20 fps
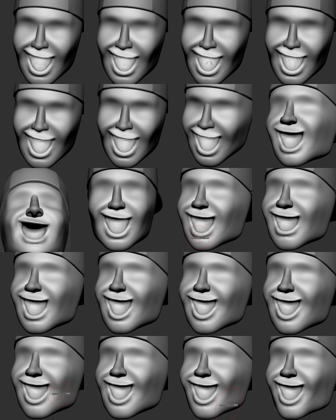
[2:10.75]
something
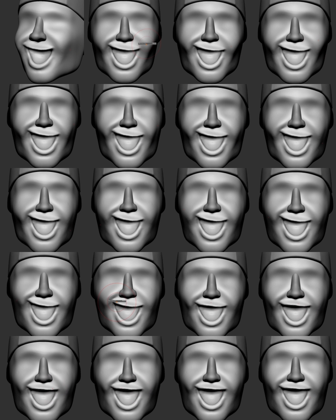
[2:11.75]
in
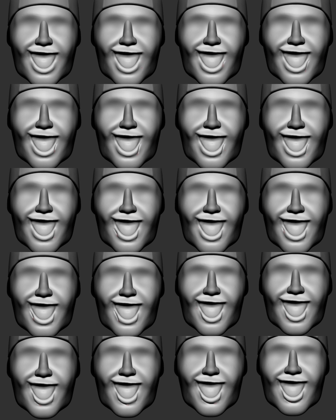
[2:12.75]
excess, there's only
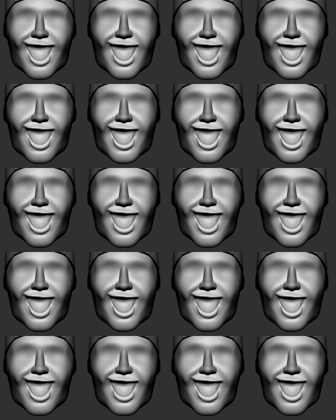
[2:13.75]
one